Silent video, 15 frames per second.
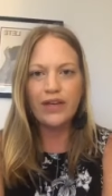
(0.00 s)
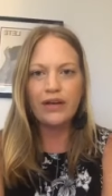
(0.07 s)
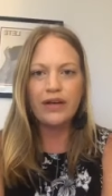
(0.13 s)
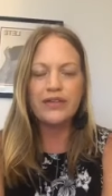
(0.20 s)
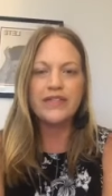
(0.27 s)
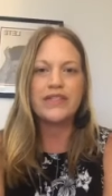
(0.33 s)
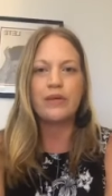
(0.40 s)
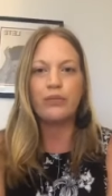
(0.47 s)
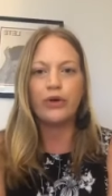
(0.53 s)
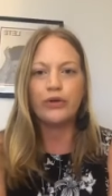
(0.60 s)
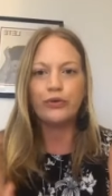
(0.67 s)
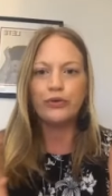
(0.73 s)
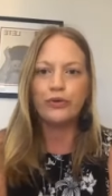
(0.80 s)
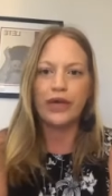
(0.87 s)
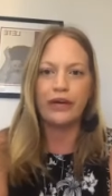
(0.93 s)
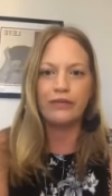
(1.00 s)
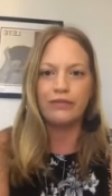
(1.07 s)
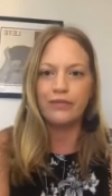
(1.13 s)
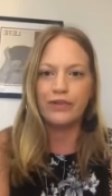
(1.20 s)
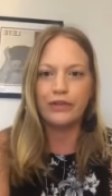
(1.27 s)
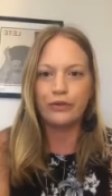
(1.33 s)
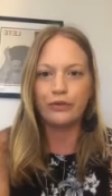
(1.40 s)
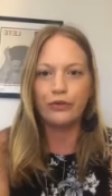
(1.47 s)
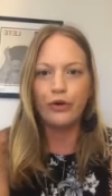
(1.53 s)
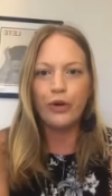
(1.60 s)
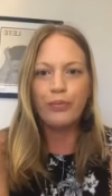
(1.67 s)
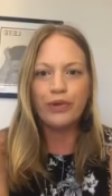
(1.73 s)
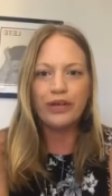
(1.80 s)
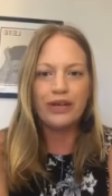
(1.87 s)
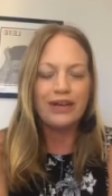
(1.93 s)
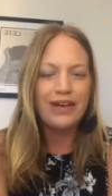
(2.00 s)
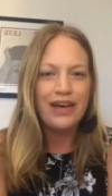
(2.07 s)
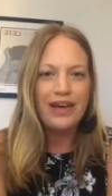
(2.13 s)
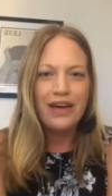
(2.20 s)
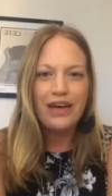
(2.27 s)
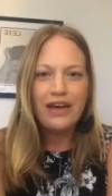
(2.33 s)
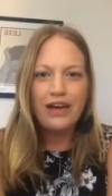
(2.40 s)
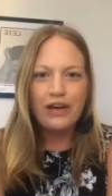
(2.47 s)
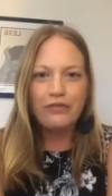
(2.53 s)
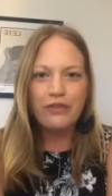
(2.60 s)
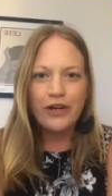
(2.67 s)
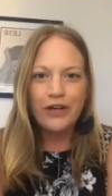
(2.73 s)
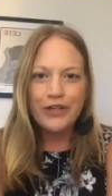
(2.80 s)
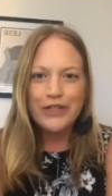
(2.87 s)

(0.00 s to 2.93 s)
as someone who you know grew up in a very